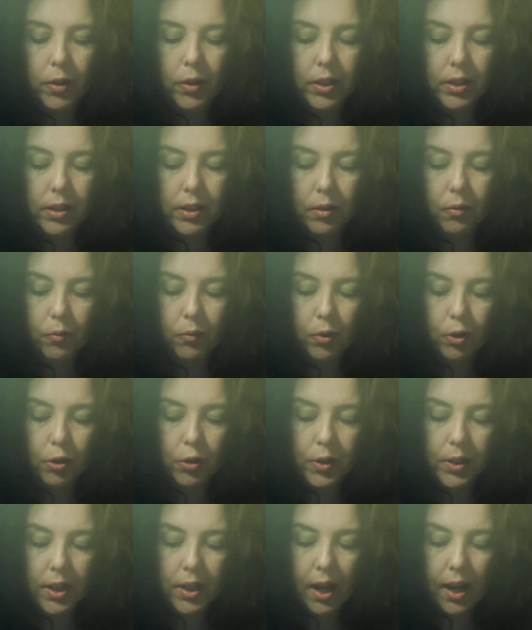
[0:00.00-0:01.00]
this is the
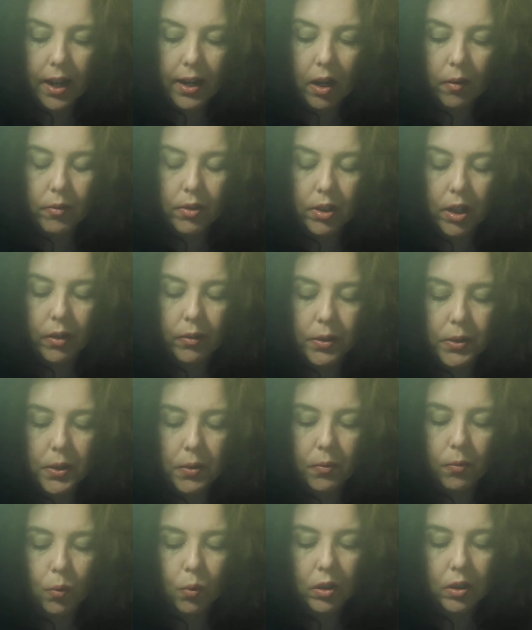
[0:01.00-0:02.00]
first sign i've done
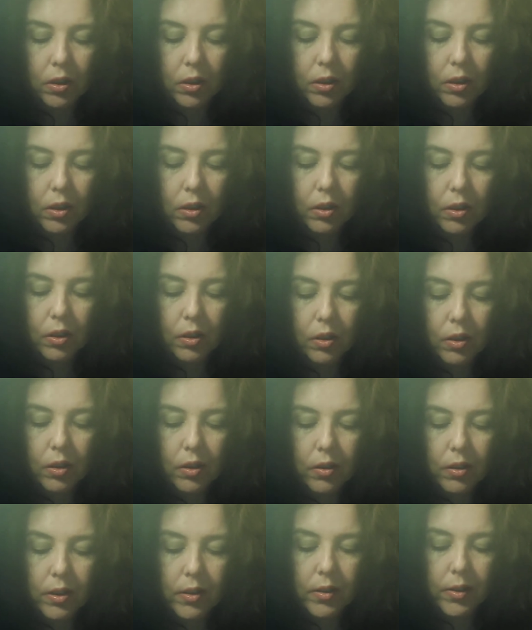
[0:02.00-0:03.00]
this for
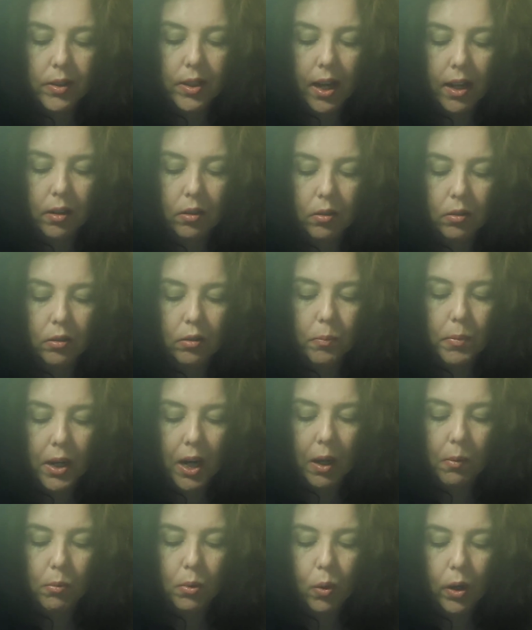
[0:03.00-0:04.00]
this cycle but
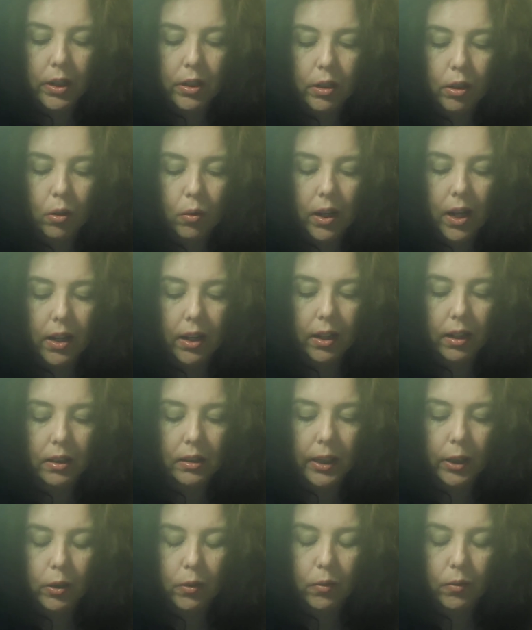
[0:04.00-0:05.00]
i'm going to go ahead and
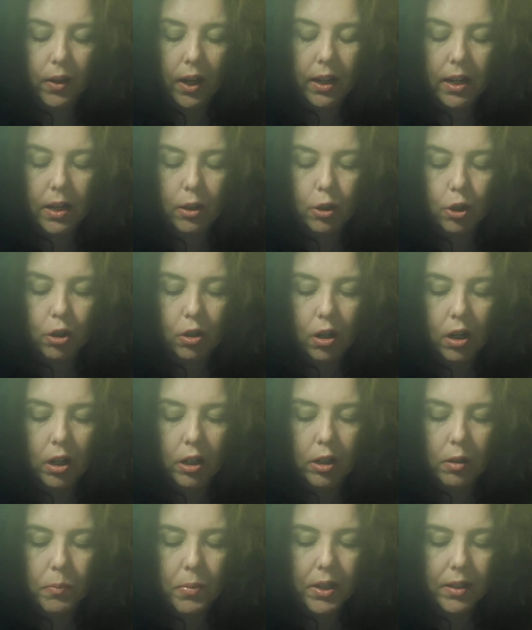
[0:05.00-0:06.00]
clarify each
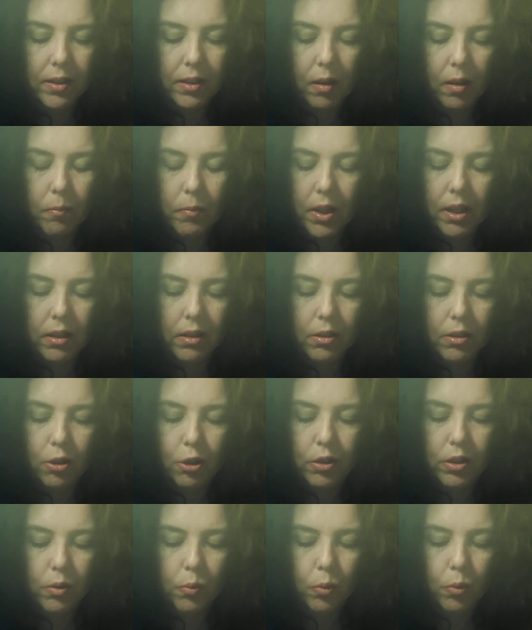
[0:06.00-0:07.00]
card because something is
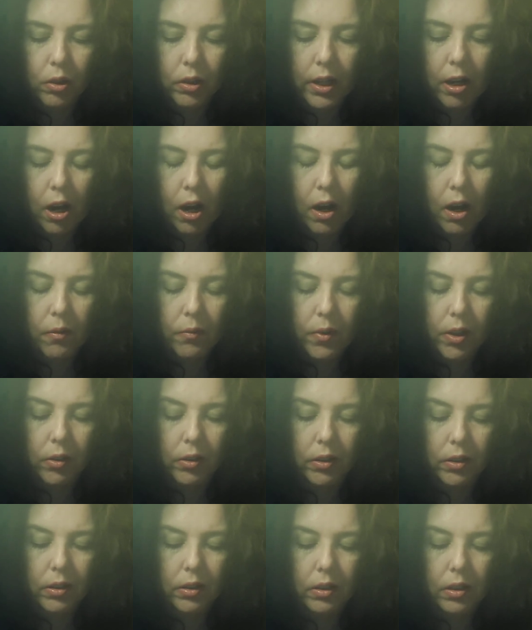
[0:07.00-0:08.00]
just really off here